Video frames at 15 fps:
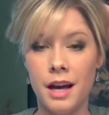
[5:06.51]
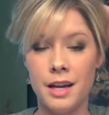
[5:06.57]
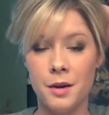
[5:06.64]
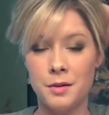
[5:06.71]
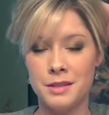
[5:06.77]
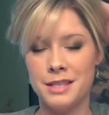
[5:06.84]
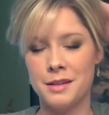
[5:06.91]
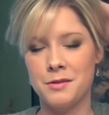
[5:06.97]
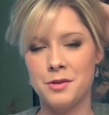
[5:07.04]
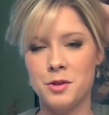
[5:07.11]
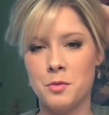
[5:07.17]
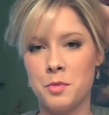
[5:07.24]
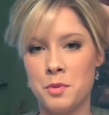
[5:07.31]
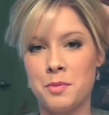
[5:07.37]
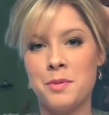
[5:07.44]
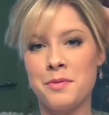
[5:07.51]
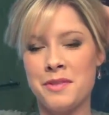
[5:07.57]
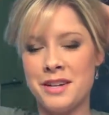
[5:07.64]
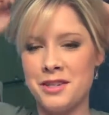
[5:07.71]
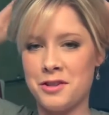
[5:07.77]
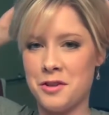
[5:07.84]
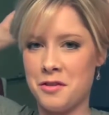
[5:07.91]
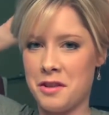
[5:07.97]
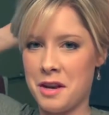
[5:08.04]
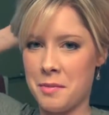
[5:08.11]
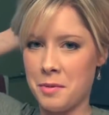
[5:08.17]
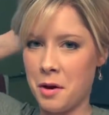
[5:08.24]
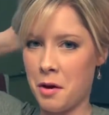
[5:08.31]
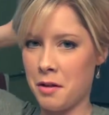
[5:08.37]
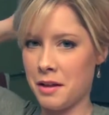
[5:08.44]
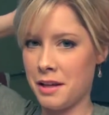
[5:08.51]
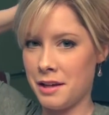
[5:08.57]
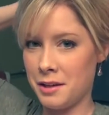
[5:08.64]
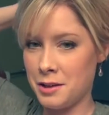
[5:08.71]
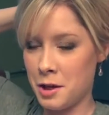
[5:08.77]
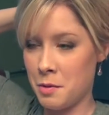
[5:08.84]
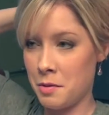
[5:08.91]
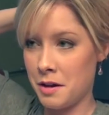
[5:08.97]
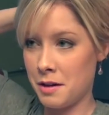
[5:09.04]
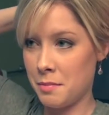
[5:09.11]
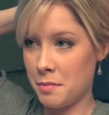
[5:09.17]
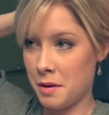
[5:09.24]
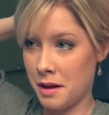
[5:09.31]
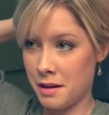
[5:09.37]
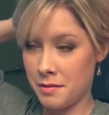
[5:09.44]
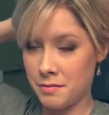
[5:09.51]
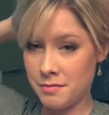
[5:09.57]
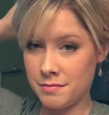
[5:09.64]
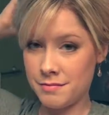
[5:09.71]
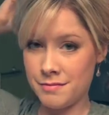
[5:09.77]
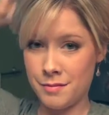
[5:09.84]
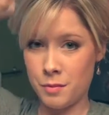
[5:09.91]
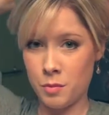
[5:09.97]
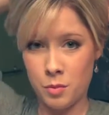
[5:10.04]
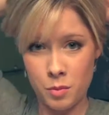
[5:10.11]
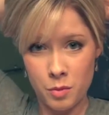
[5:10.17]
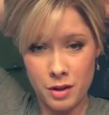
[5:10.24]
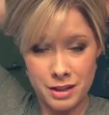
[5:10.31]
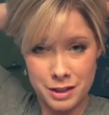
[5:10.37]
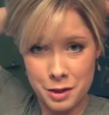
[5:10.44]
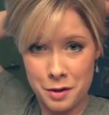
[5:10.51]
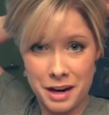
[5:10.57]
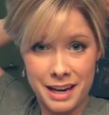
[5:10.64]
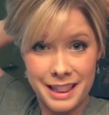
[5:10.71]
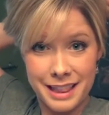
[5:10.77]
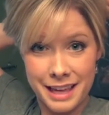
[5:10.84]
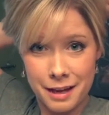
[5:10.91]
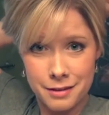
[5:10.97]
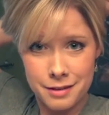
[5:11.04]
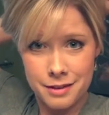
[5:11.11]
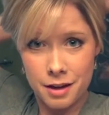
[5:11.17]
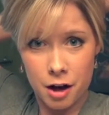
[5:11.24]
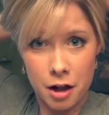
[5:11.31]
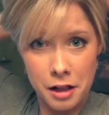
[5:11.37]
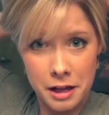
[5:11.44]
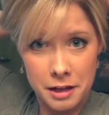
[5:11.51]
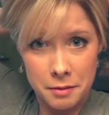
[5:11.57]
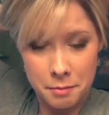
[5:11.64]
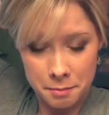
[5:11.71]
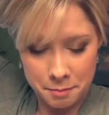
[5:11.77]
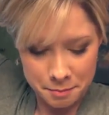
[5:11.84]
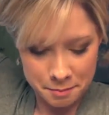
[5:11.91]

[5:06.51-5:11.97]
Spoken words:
I know it sounds super professional that I'm calling it a donut, but is there anything else to call it?